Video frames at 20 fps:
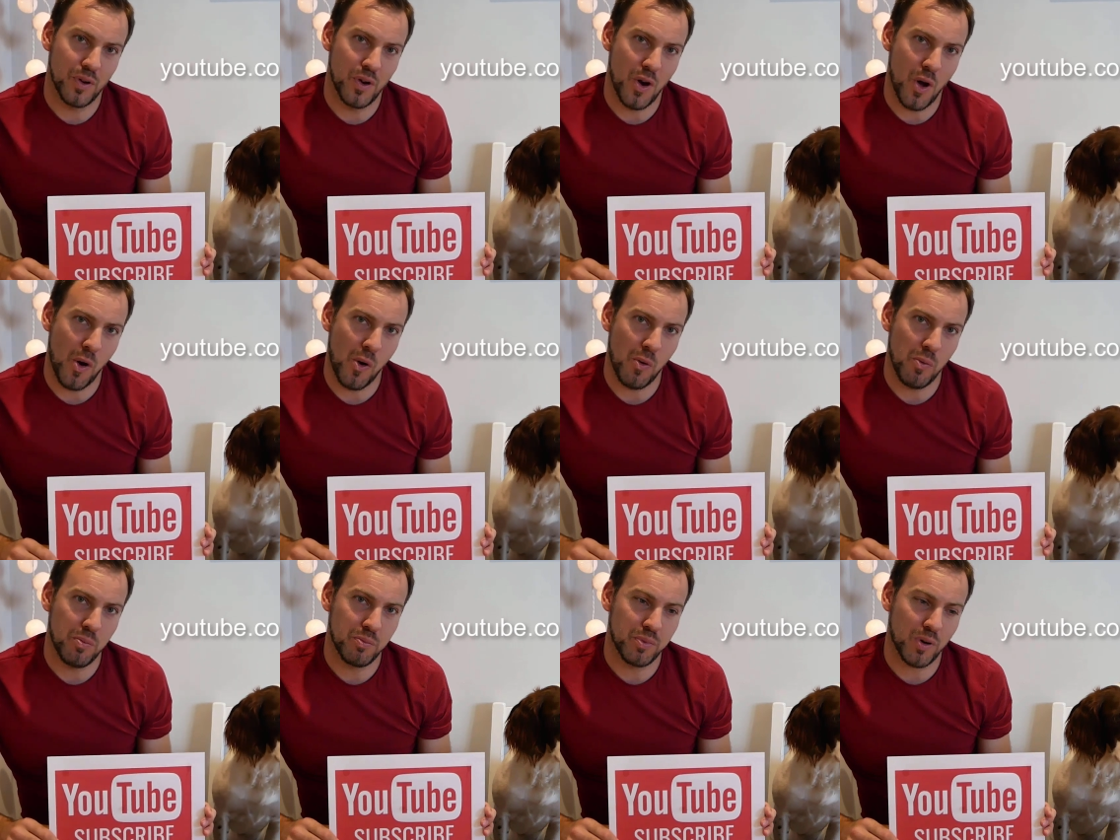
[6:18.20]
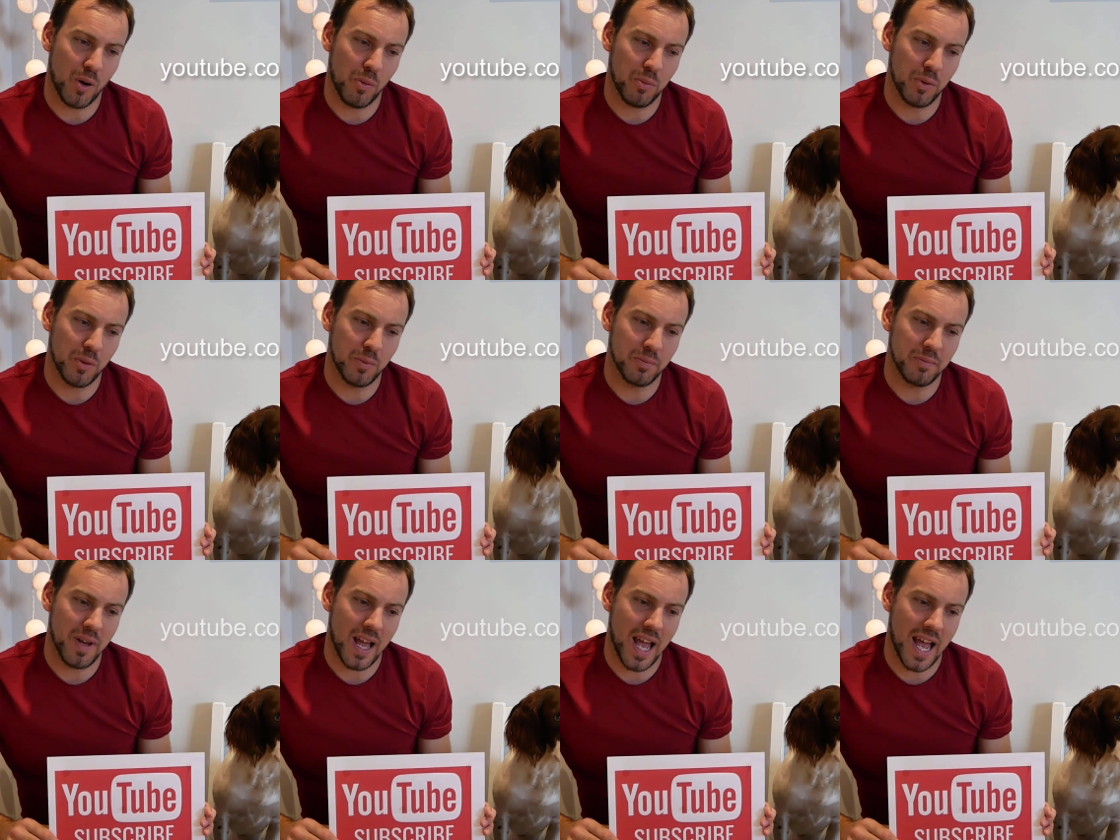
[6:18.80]
no problem.
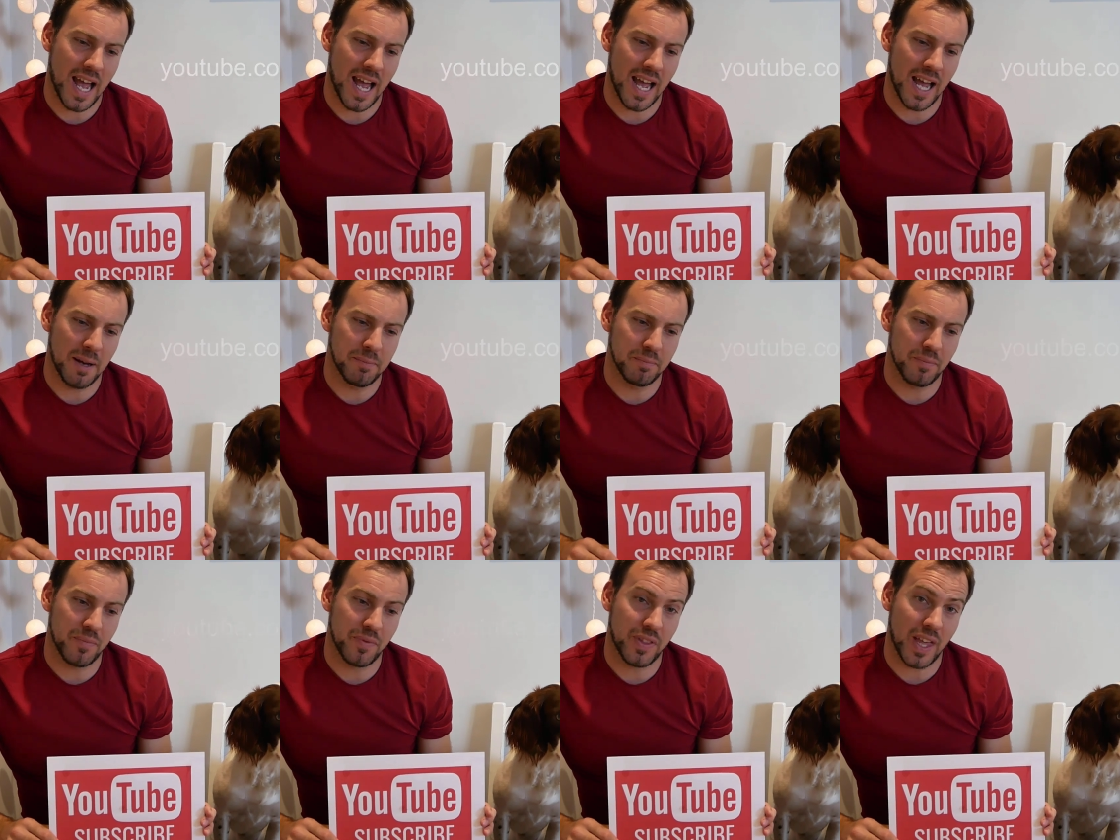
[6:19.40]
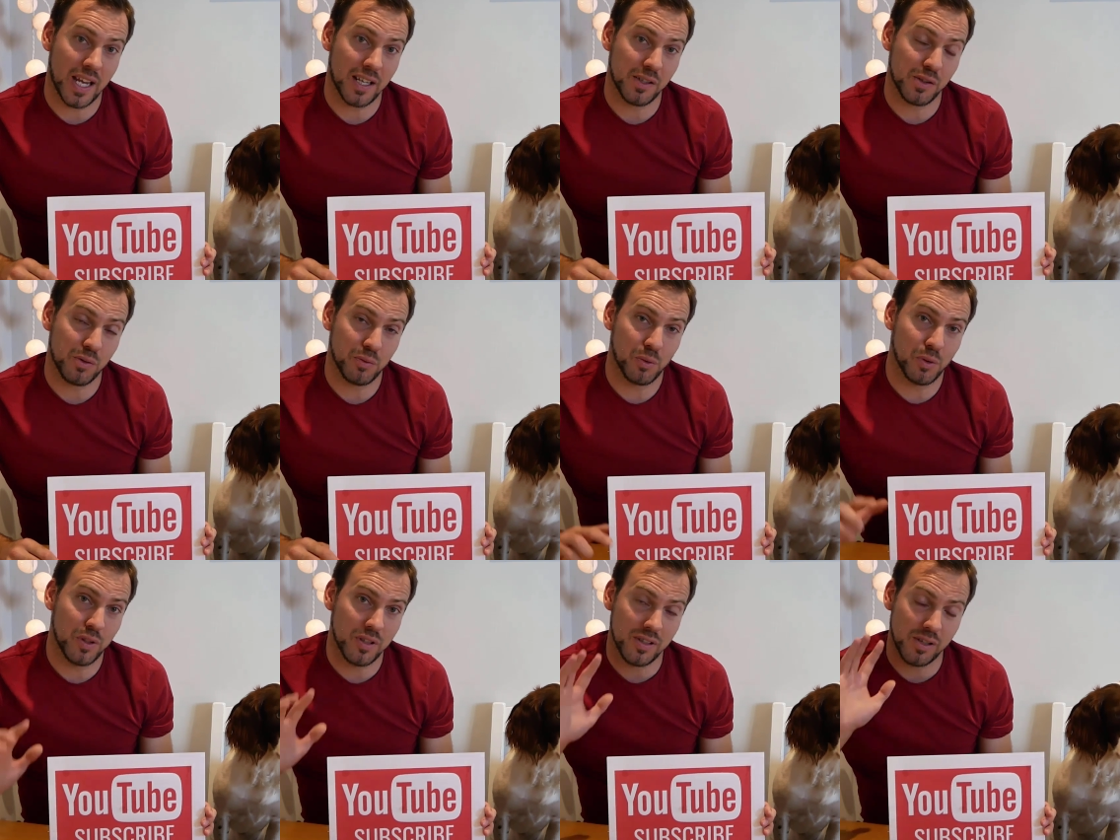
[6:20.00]
Thanks to
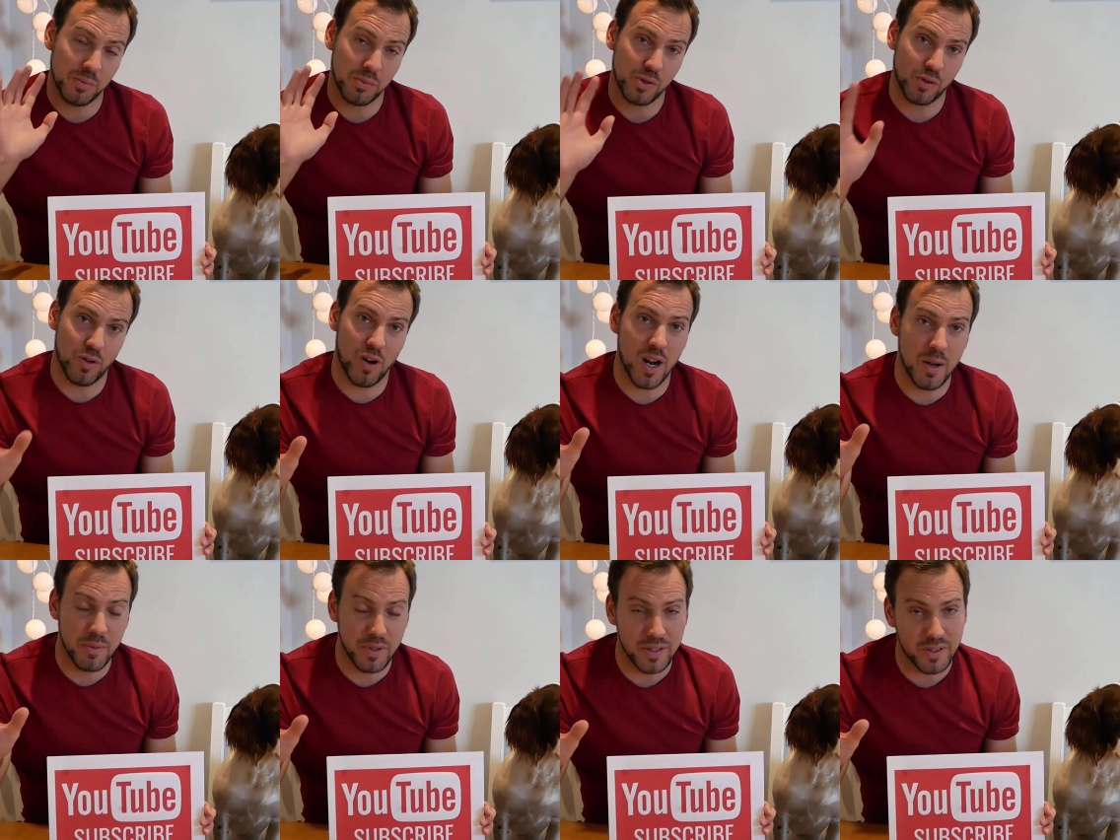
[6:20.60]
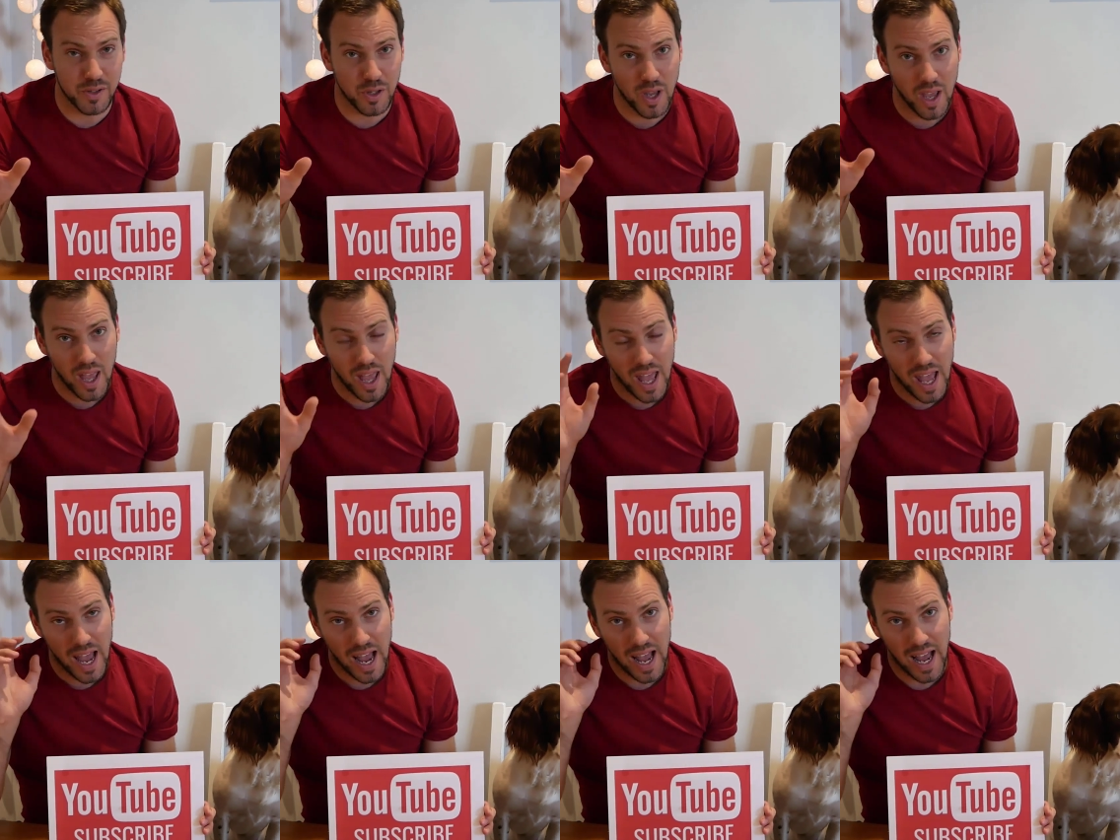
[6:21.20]
all the subscribers
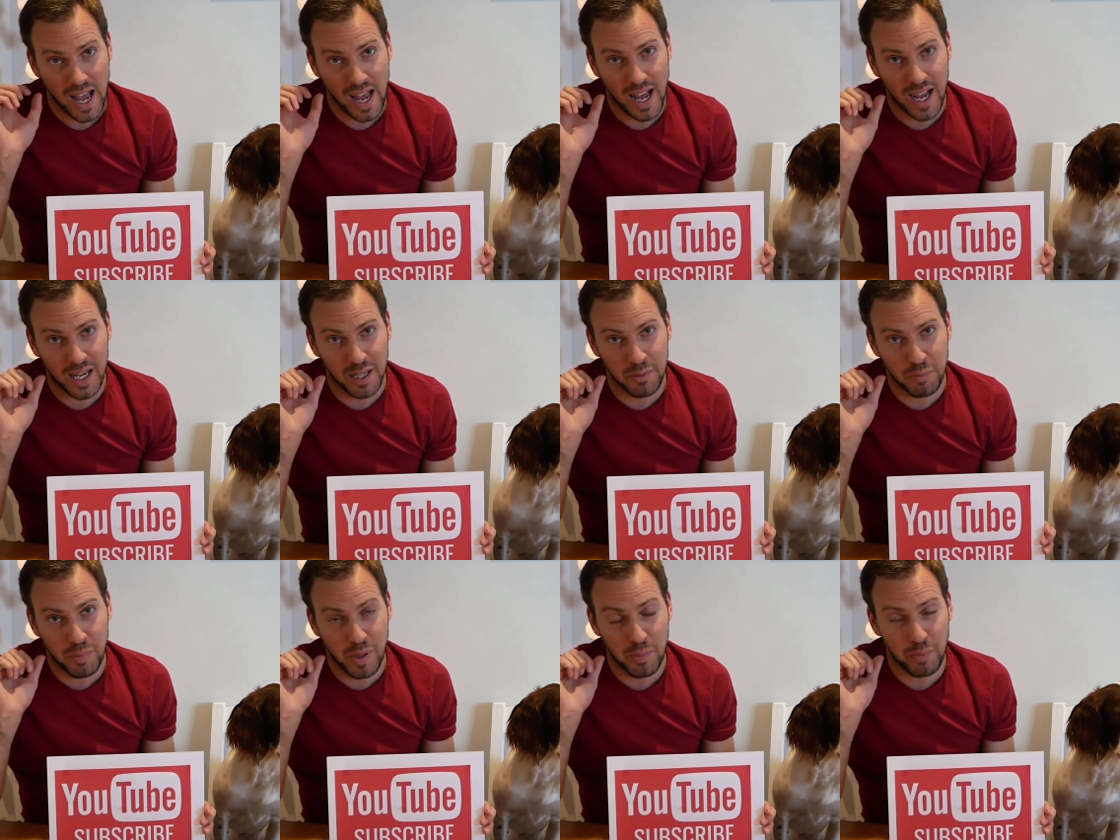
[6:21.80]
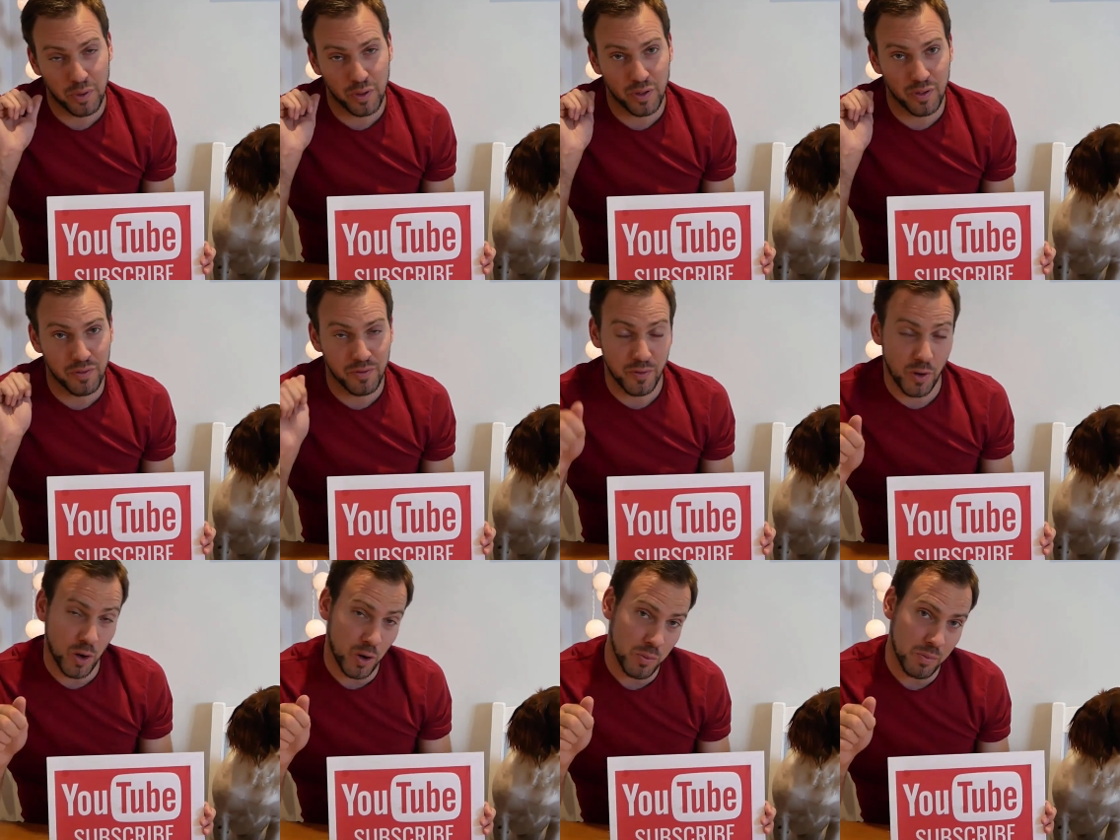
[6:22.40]
and people that have
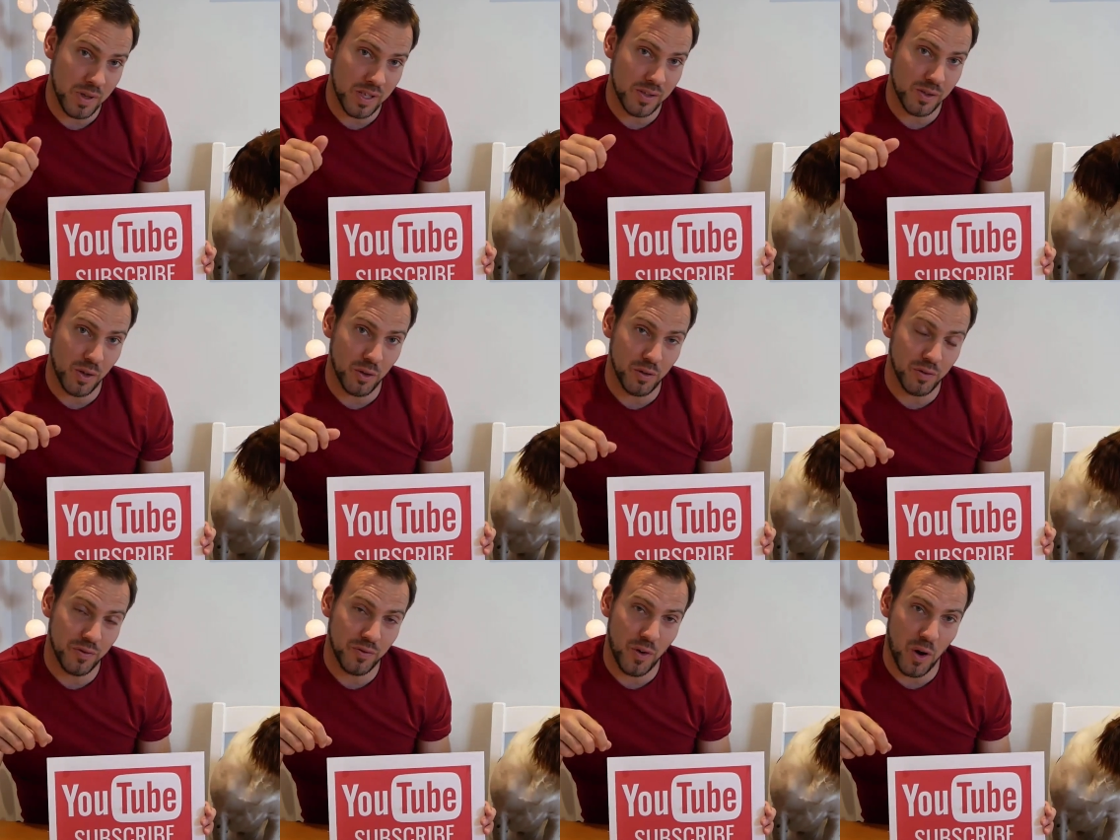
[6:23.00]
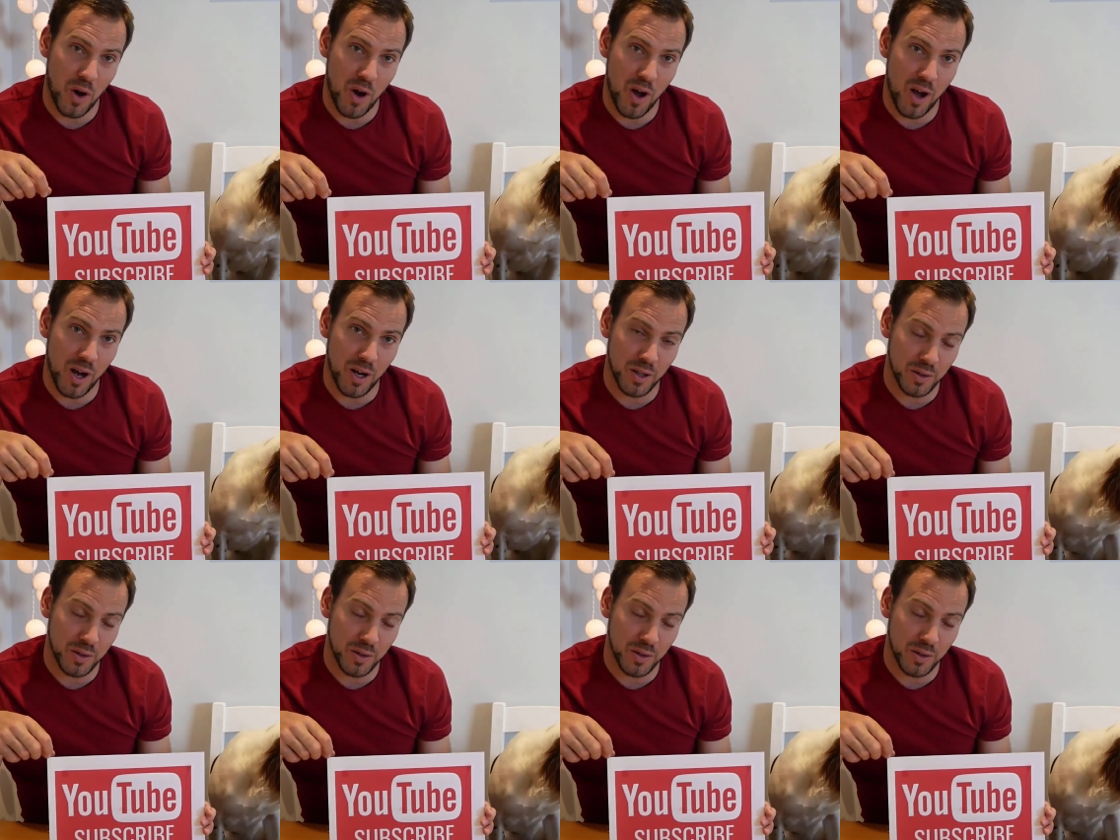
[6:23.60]
followed me so far.